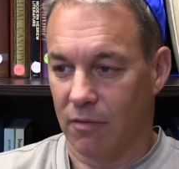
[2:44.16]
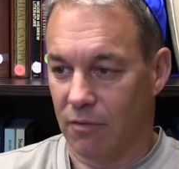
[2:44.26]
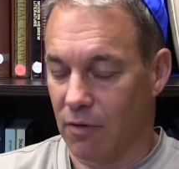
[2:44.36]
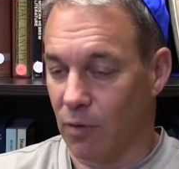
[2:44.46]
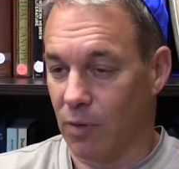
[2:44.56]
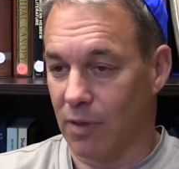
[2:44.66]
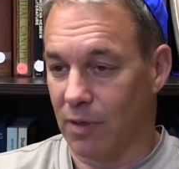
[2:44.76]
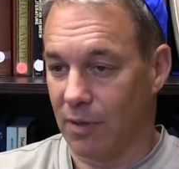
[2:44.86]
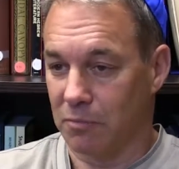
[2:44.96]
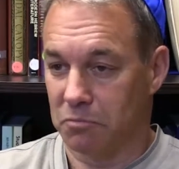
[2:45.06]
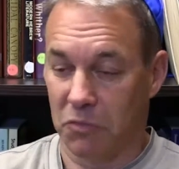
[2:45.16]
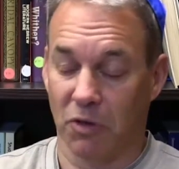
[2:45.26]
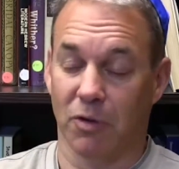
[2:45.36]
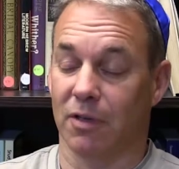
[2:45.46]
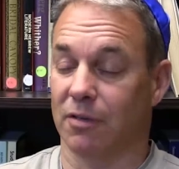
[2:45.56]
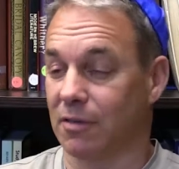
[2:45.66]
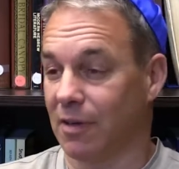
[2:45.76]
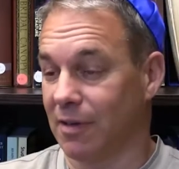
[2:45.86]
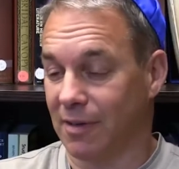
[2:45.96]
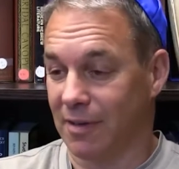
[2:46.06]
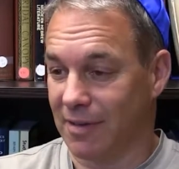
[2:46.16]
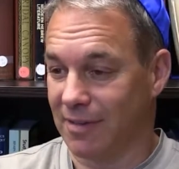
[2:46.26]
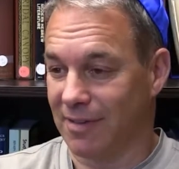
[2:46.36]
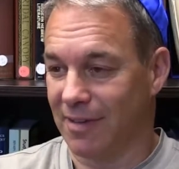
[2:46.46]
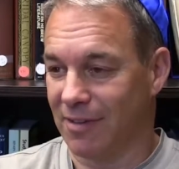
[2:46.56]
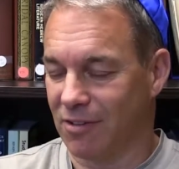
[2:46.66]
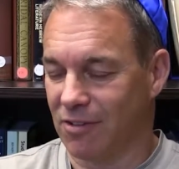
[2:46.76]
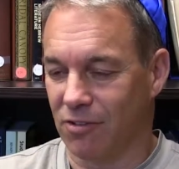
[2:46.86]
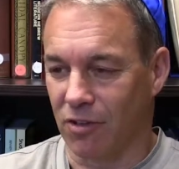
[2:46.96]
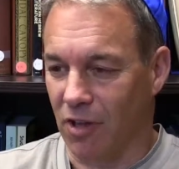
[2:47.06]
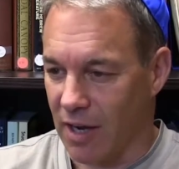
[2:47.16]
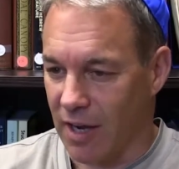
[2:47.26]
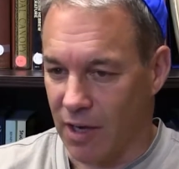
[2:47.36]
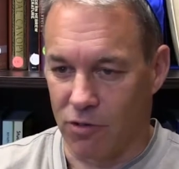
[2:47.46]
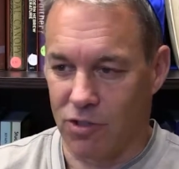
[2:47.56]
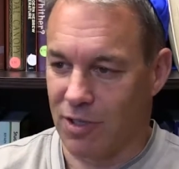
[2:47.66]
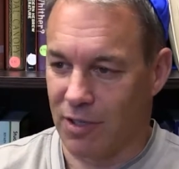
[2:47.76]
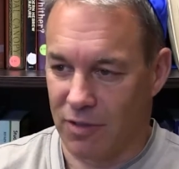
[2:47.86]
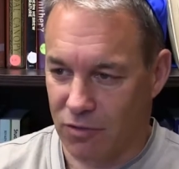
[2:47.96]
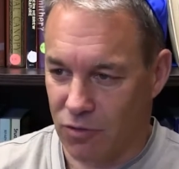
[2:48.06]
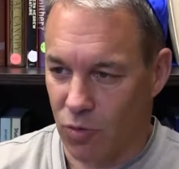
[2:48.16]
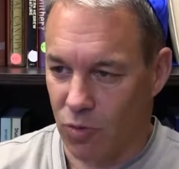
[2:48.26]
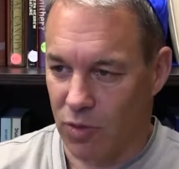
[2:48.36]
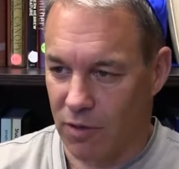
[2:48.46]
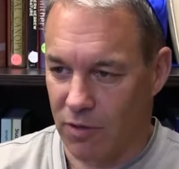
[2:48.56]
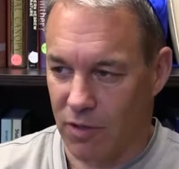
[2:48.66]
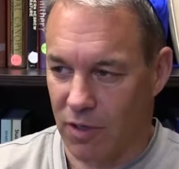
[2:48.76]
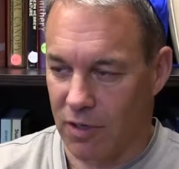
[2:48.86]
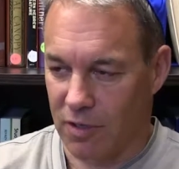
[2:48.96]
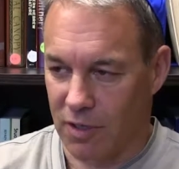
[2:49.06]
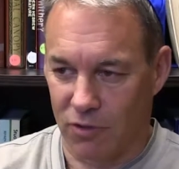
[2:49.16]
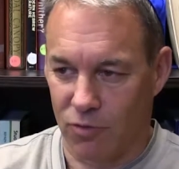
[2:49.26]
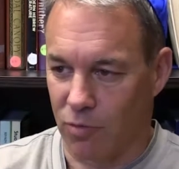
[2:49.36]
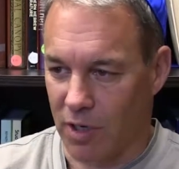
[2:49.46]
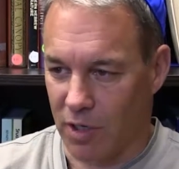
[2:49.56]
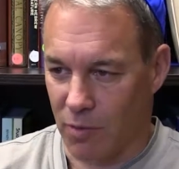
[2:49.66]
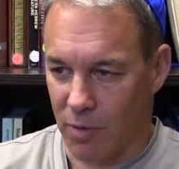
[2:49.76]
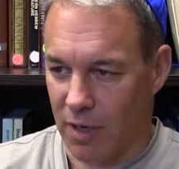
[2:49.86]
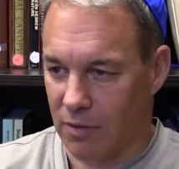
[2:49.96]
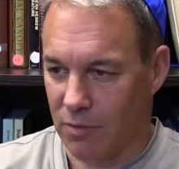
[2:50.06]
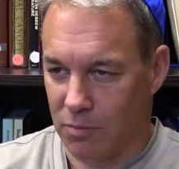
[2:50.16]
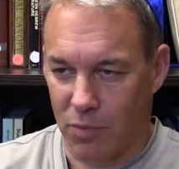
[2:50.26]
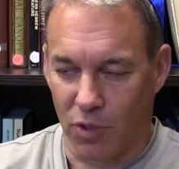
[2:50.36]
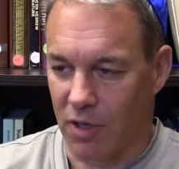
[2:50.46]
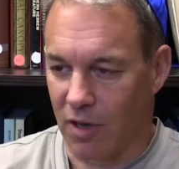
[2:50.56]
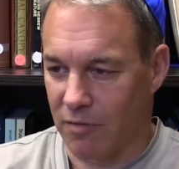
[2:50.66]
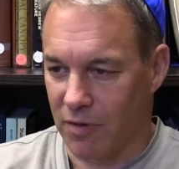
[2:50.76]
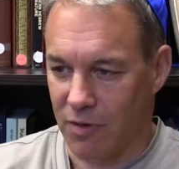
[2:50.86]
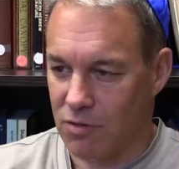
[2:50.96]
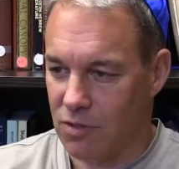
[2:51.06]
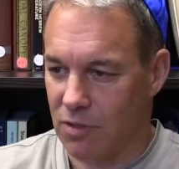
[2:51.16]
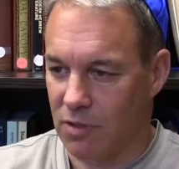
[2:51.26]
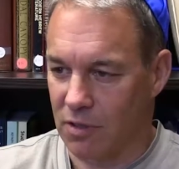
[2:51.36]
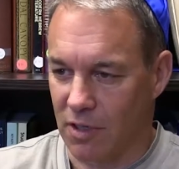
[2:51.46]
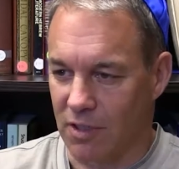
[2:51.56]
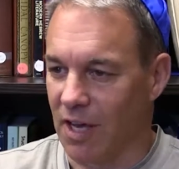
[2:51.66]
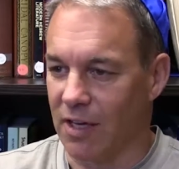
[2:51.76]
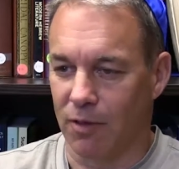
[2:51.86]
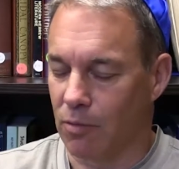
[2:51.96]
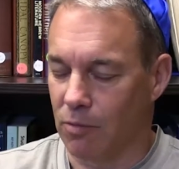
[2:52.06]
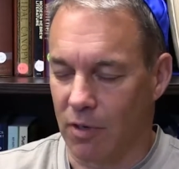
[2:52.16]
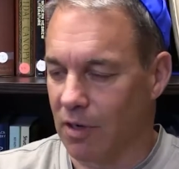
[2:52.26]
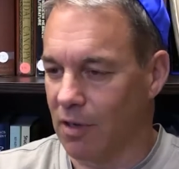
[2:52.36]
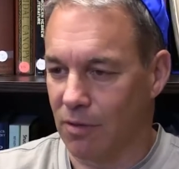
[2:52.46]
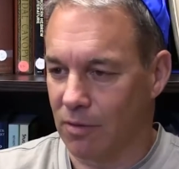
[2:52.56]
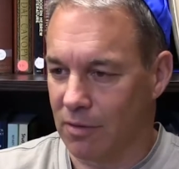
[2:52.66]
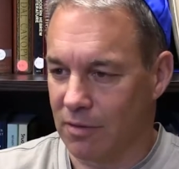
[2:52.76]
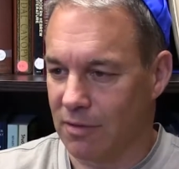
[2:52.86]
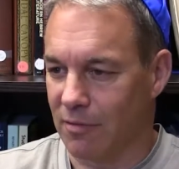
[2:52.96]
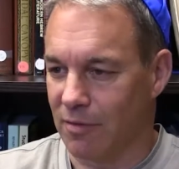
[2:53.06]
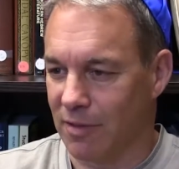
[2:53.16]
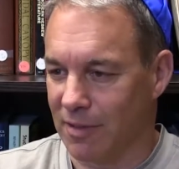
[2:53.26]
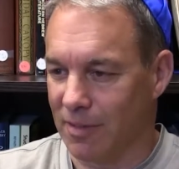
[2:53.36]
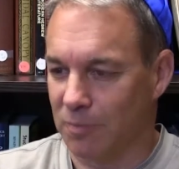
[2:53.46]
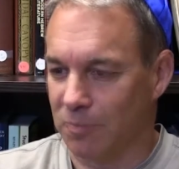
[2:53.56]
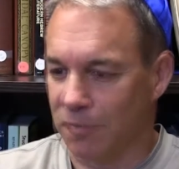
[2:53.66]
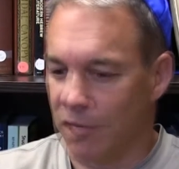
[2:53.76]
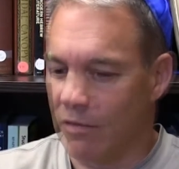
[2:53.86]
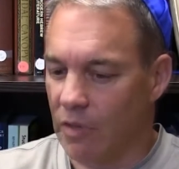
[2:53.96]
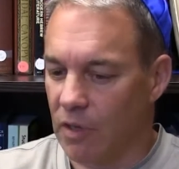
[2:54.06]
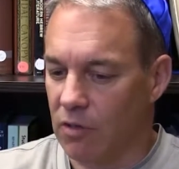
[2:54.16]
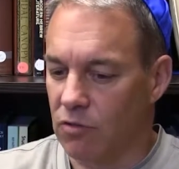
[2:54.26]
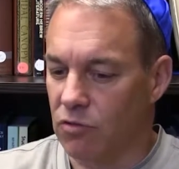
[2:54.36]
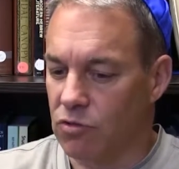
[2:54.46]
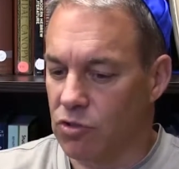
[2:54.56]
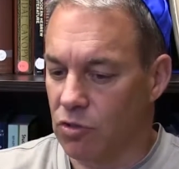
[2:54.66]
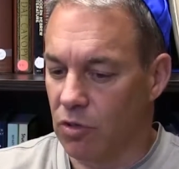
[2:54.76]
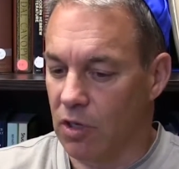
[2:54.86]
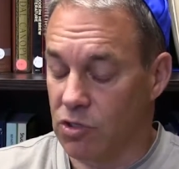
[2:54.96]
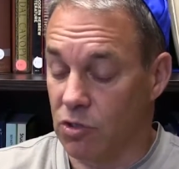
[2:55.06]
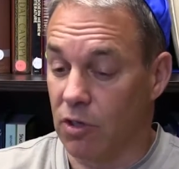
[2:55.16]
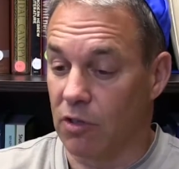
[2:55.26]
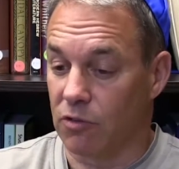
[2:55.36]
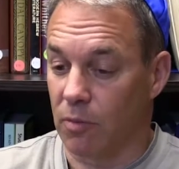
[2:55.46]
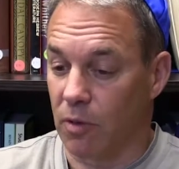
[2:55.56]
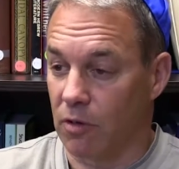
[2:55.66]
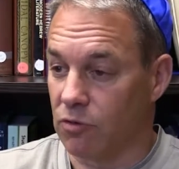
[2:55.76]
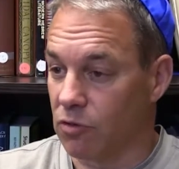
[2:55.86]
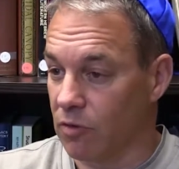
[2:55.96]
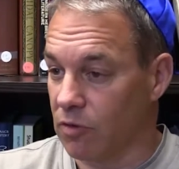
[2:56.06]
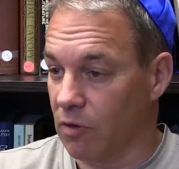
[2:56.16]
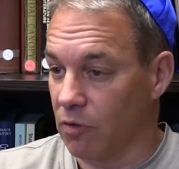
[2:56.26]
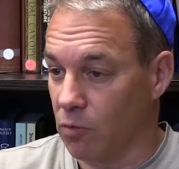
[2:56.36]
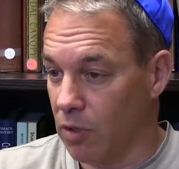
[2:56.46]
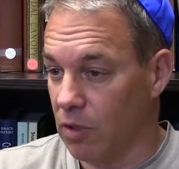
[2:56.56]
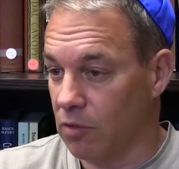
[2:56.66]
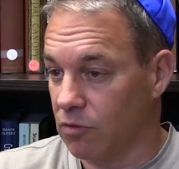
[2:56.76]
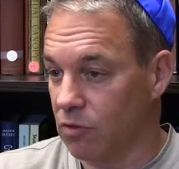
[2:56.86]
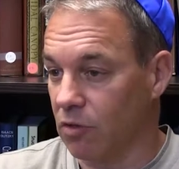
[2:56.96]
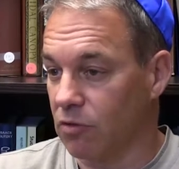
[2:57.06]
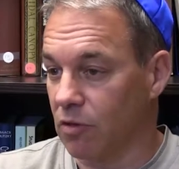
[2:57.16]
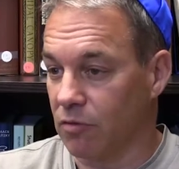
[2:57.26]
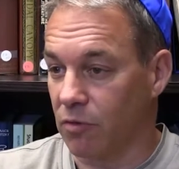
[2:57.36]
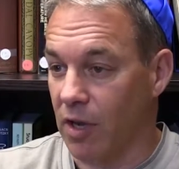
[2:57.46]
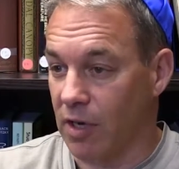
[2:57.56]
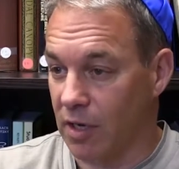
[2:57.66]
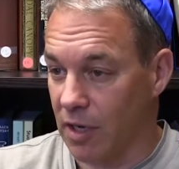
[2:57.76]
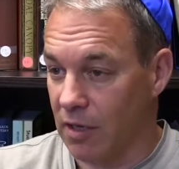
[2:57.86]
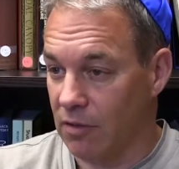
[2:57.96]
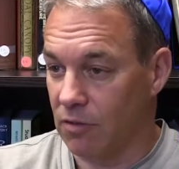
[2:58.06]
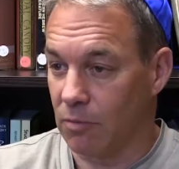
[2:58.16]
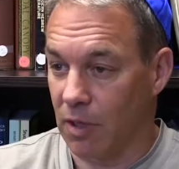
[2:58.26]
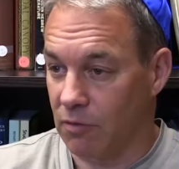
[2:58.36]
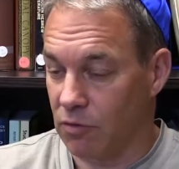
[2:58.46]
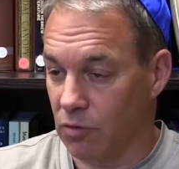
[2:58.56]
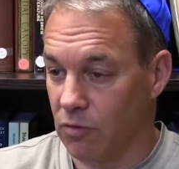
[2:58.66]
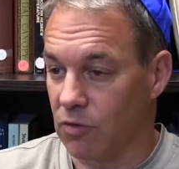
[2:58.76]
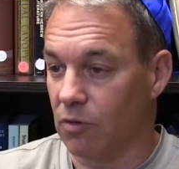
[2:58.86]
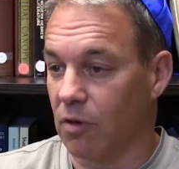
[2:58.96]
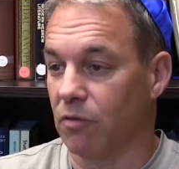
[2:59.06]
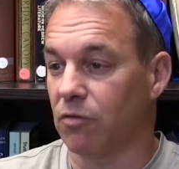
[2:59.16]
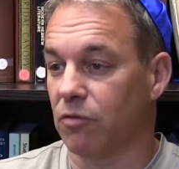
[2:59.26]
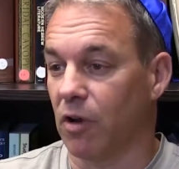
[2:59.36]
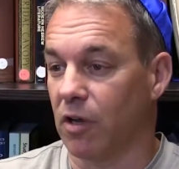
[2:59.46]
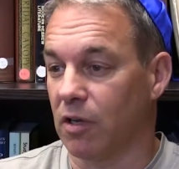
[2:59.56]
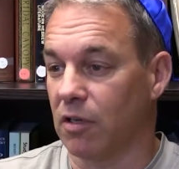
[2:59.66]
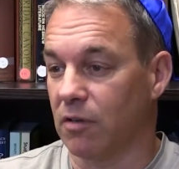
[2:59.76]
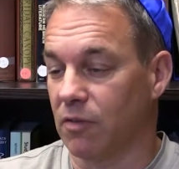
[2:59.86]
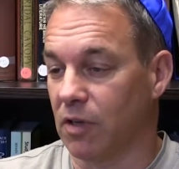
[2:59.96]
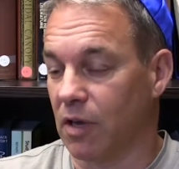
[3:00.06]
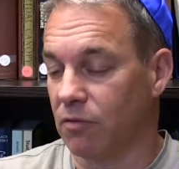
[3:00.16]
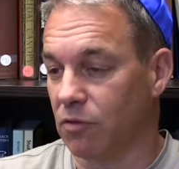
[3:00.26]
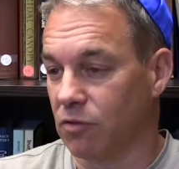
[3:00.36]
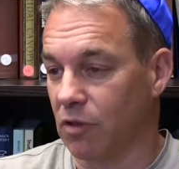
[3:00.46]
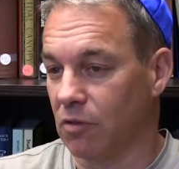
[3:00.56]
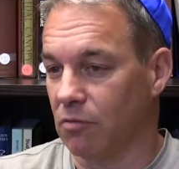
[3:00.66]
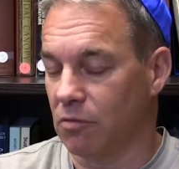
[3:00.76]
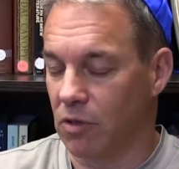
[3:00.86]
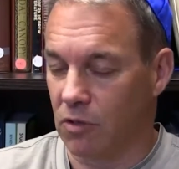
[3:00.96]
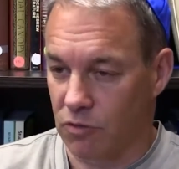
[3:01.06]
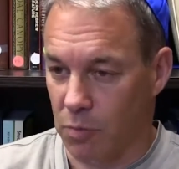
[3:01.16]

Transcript: very uh, very exciting and, and, it's just a lot of energy in the school here and a lot of kids running around burning off energy and colliding with one another and stuff like that we have uh, Ju in judaism our service every week starts on friday nights and we have a service here every friday evening after sun it's